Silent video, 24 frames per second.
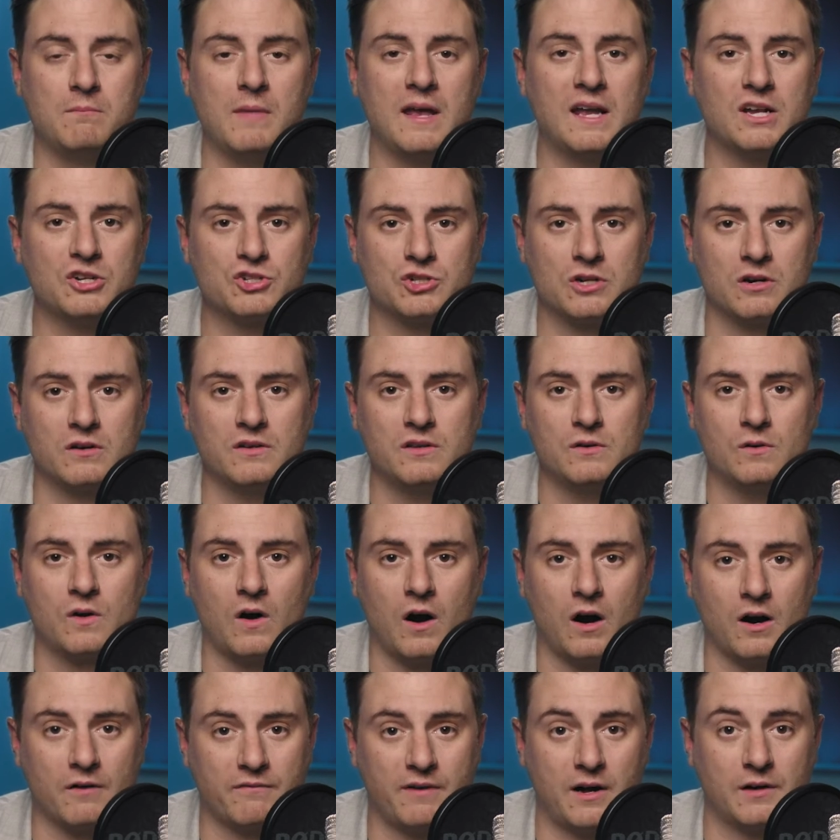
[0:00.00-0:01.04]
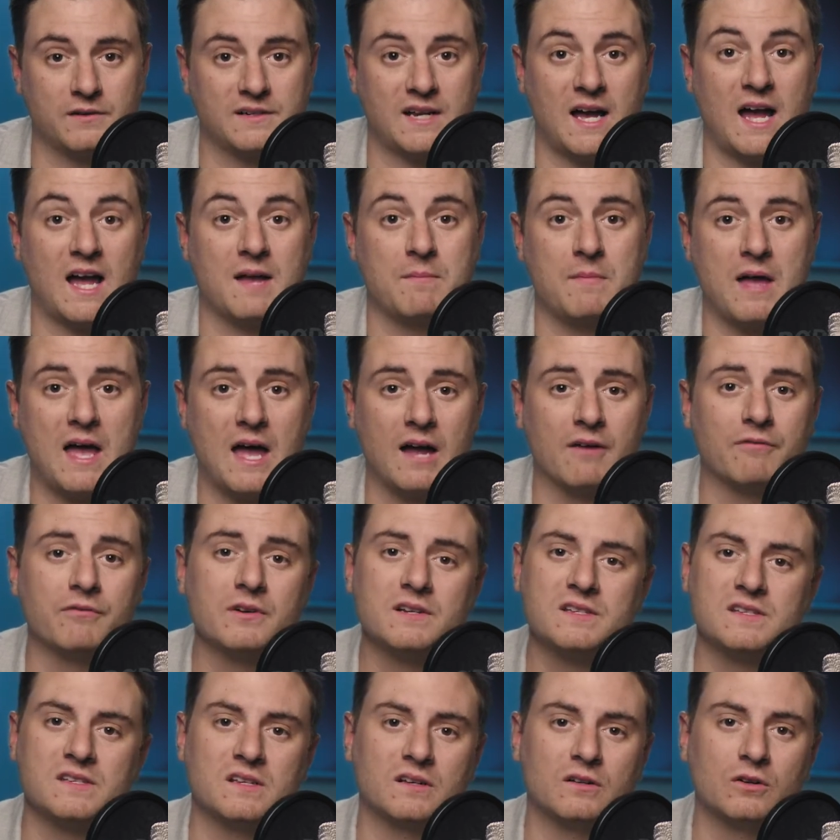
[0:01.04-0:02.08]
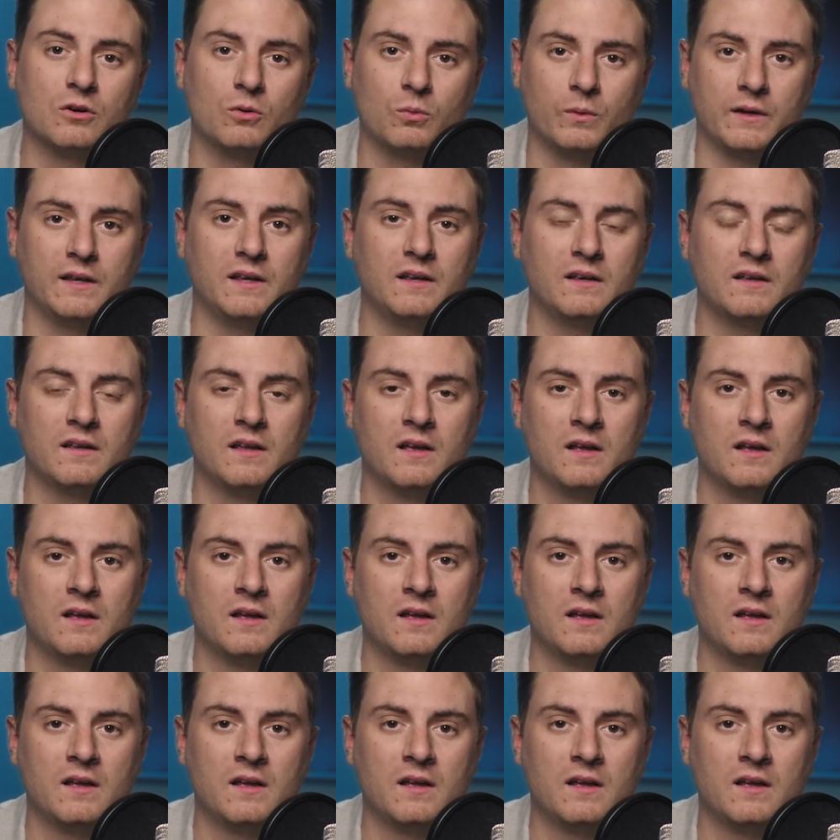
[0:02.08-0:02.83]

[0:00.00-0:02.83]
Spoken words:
make sure you carve out time every single week